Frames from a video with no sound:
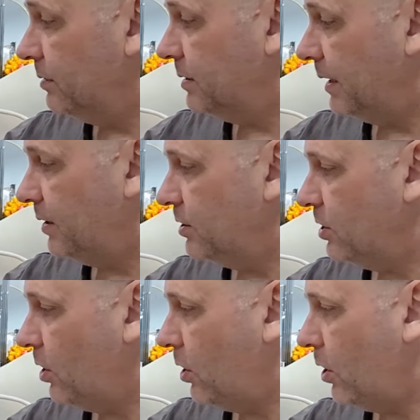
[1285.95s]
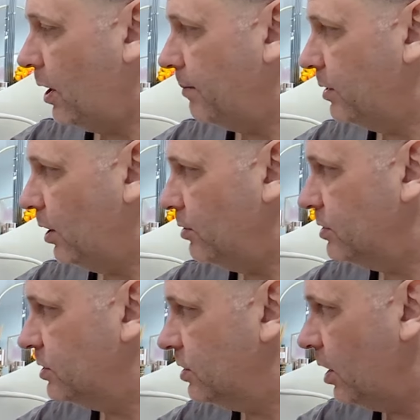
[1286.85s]
Take your time, go
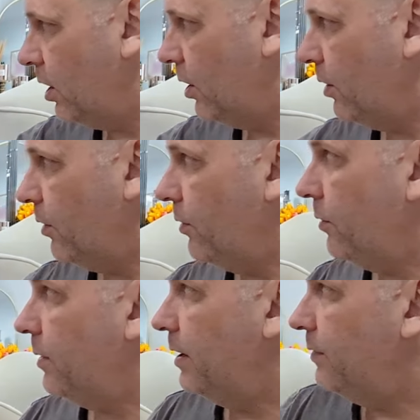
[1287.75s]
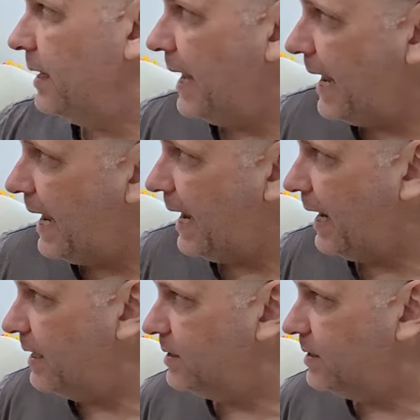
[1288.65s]
slow, even the hand,